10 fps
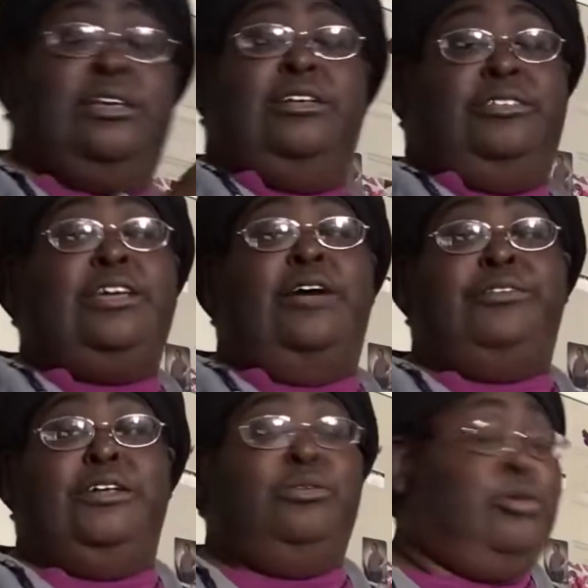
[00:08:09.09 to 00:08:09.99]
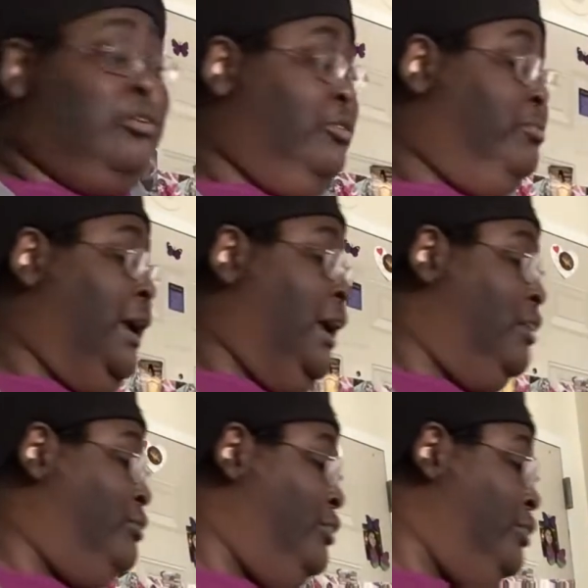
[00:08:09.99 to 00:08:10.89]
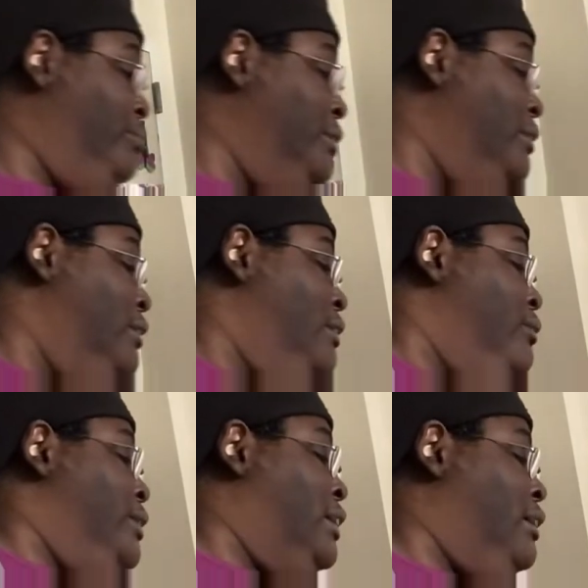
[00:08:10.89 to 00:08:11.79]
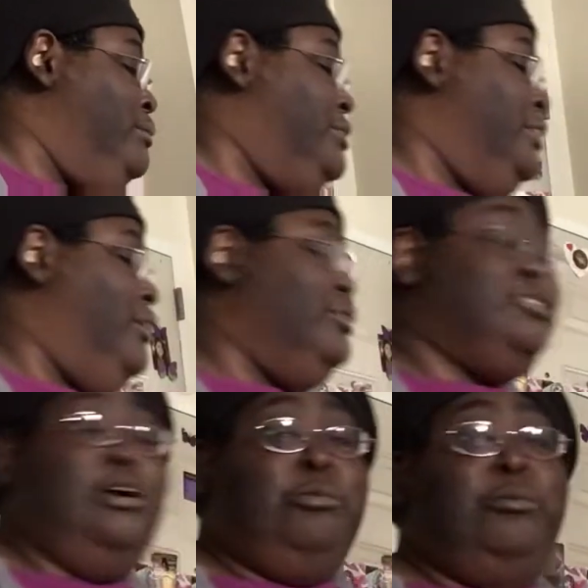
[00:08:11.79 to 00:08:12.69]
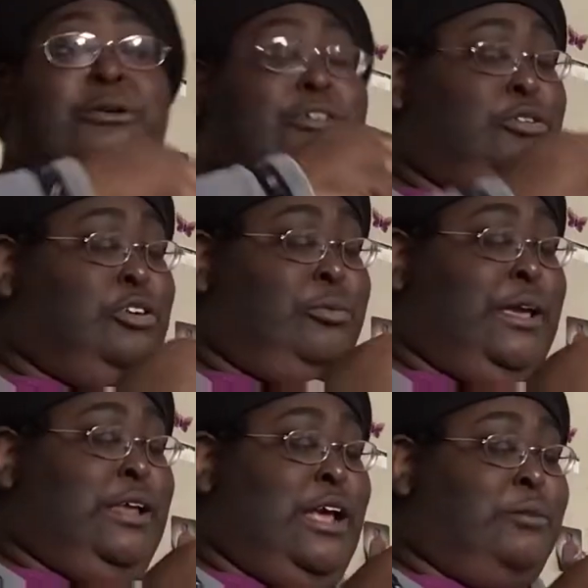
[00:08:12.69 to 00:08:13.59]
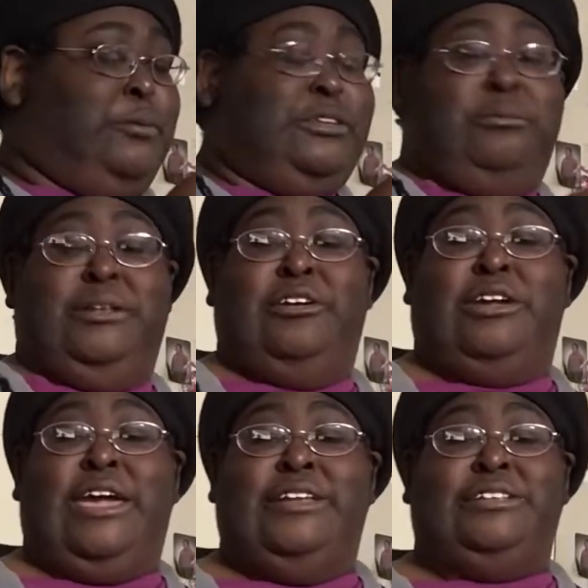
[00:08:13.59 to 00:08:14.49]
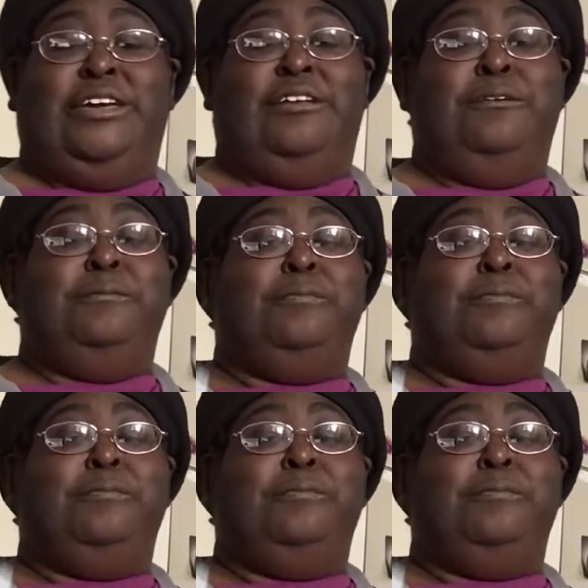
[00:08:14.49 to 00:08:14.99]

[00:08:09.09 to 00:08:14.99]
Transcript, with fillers: it's definitely worth paying for them when it comes to those. So I'm gonna put those over there and I put them in their case later.